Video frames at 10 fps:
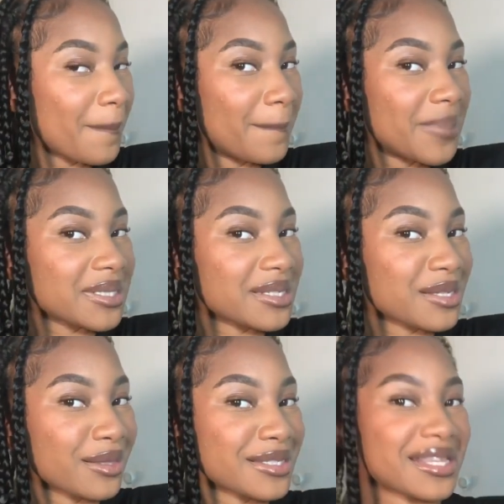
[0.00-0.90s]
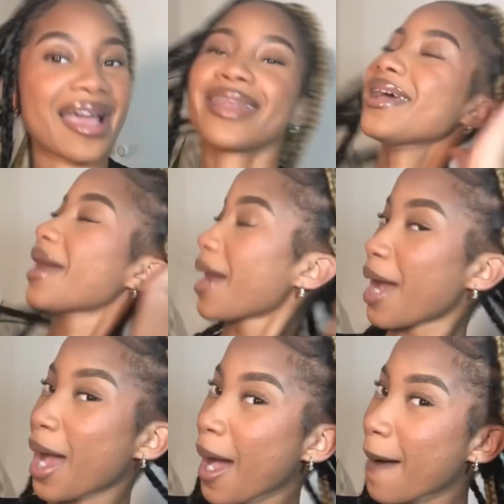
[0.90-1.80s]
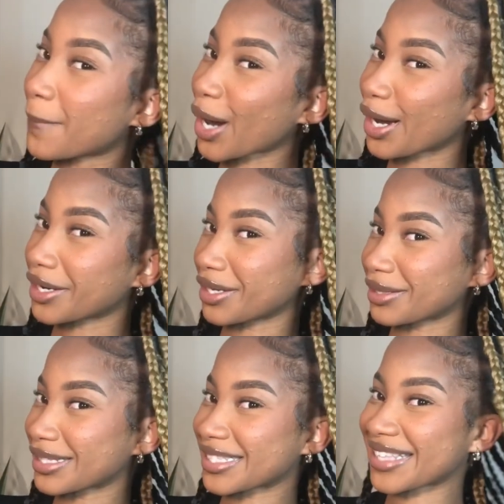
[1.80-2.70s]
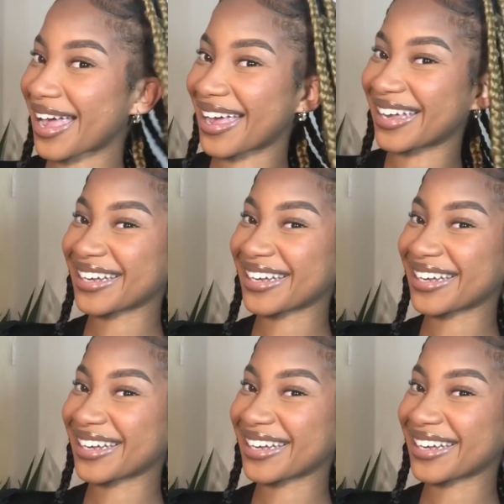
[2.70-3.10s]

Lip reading: Business on the side, party on the side.